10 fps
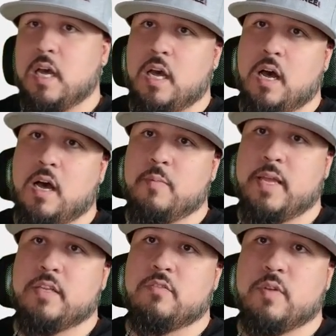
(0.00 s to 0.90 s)

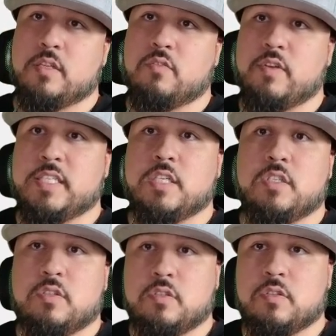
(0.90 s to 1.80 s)
And
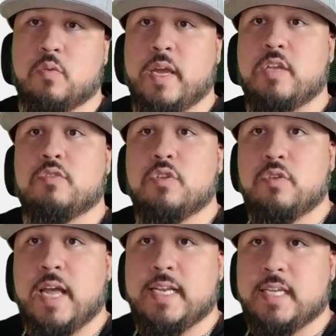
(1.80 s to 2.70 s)
the way you do
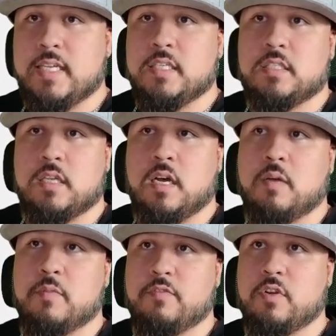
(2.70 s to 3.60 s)
that is
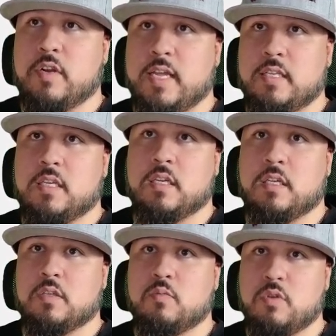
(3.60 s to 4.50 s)
if you're in
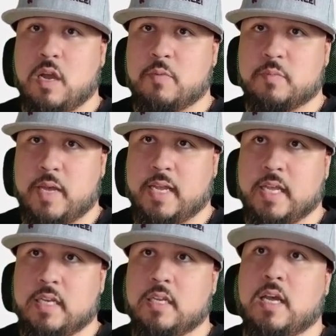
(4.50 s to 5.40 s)
the WooCommerce
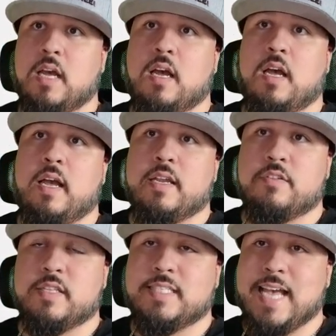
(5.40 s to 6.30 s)
Backend and you're
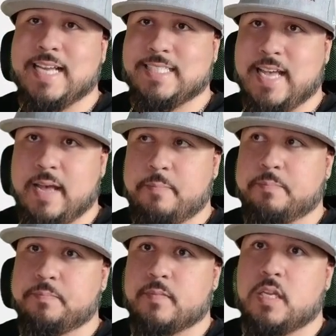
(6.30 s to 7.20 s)
in the tax tab,
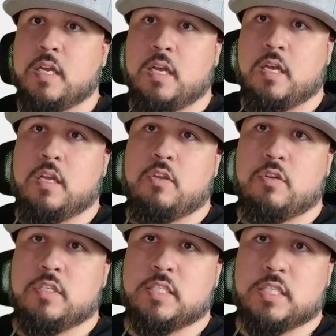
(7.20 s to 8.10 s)
you
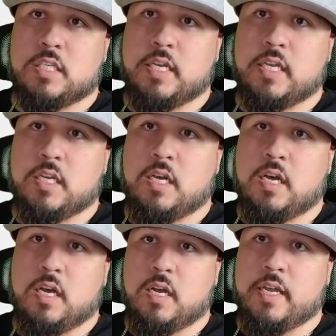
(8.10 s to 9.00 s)
can just click
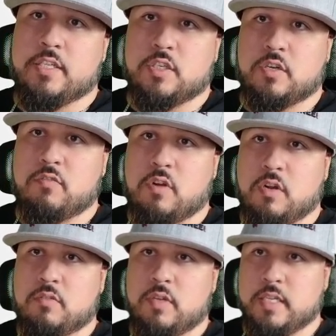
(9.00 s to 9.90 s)
insert a
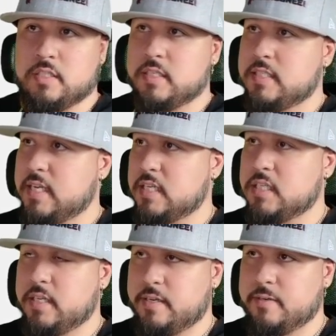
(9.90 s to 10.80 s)
row into this section
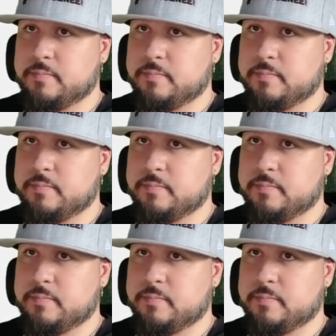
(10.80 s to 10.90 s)
here.